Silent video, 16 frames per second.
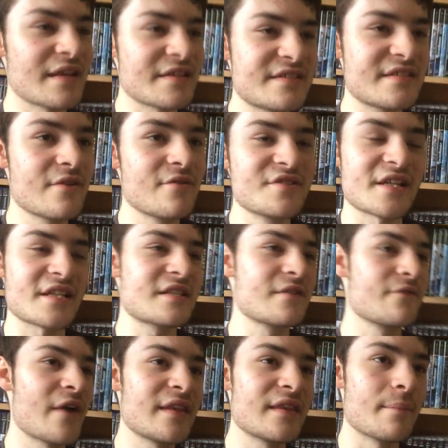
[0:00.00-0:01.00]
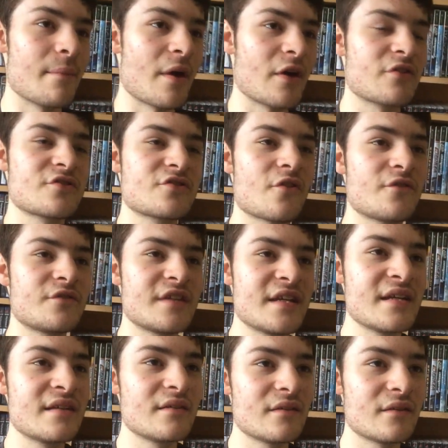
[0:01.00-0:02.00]
Series X event that Microsoft
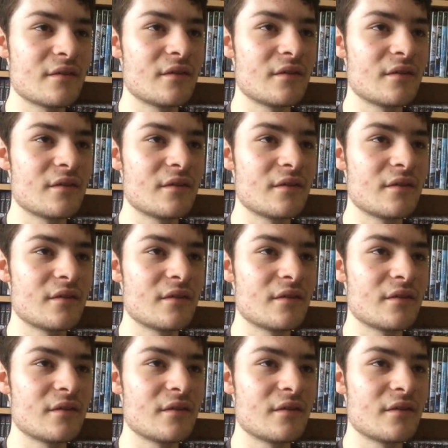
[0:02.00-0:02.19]
did,